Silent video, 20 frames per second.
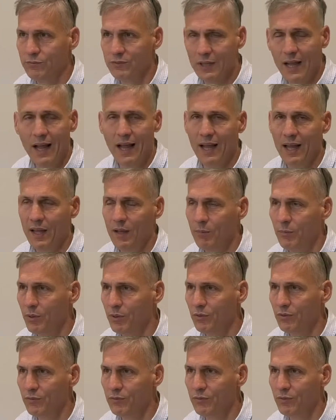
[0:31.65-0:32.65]
time,
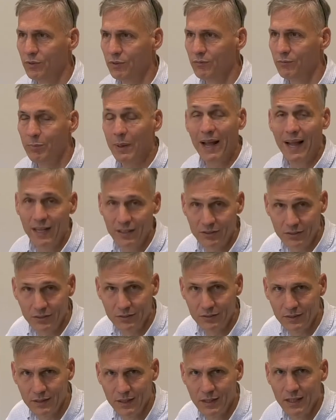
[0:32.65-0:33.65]
of
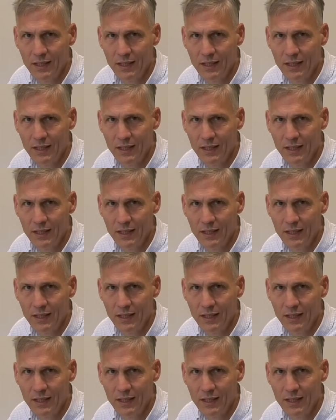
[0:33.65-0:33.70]
passion